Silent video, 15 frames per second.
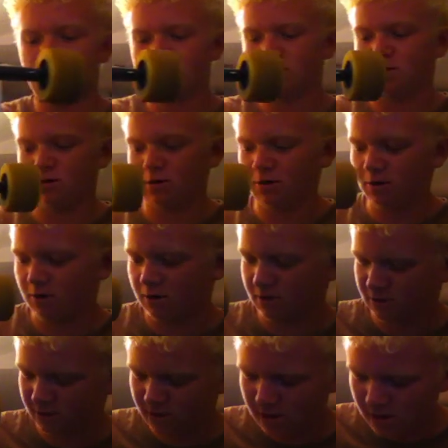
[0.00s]
that's all good
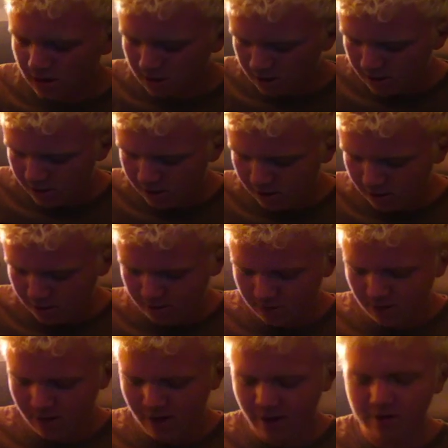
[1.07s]
because it
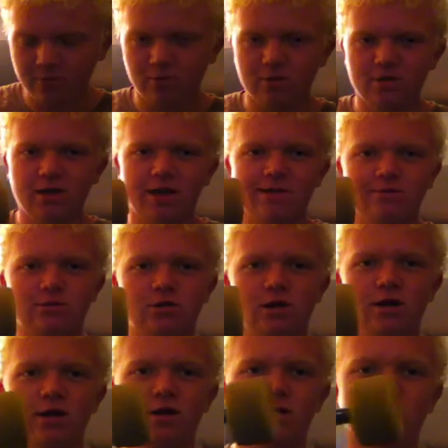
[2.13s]
like one day of
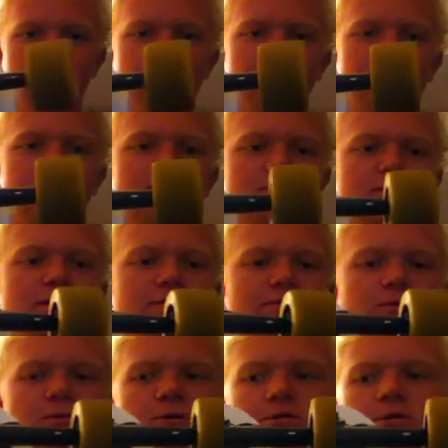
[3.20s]
shredding and it looks
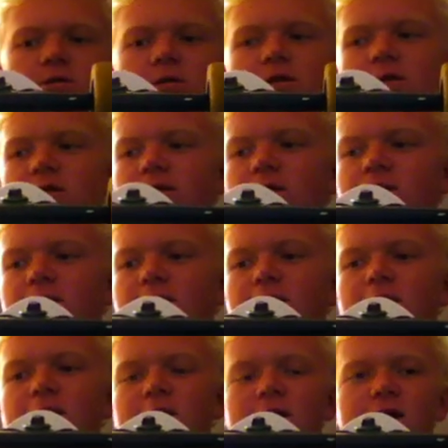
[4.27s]
even worse than it did,
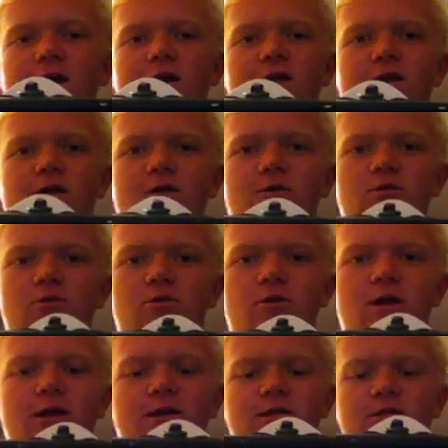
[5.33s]
and I got like a
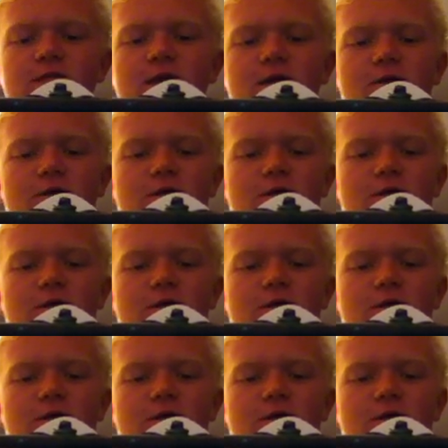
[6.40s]
great discount